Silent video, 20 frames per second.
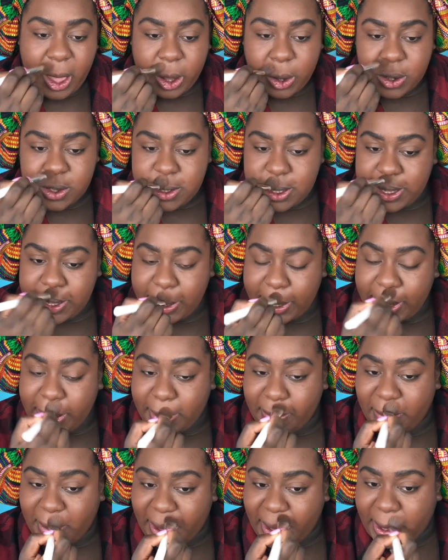Chrissy Teigen
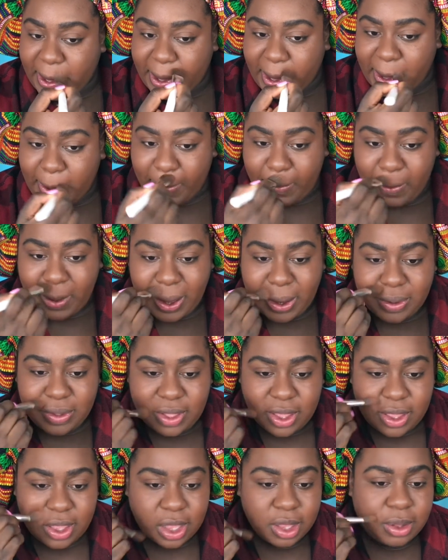and Becca, why do
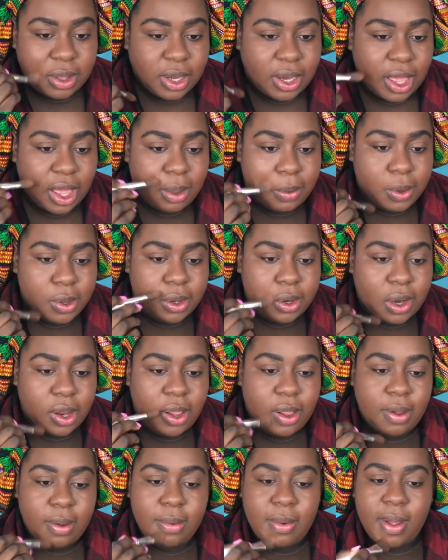they keep collabing?
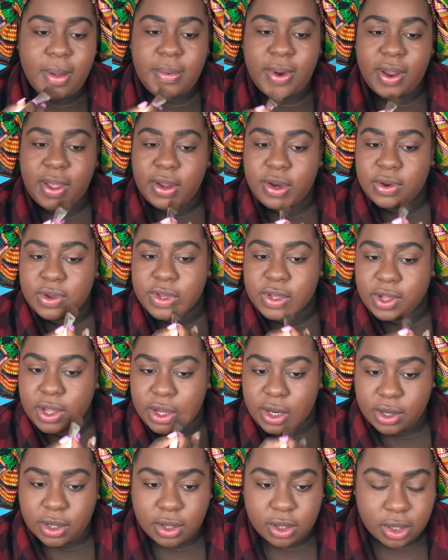I'm, I'm not
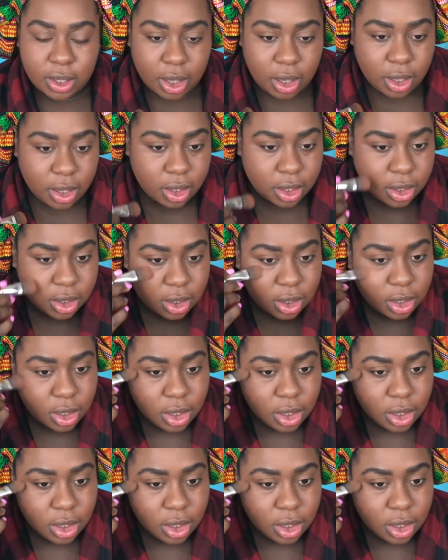understanding, like,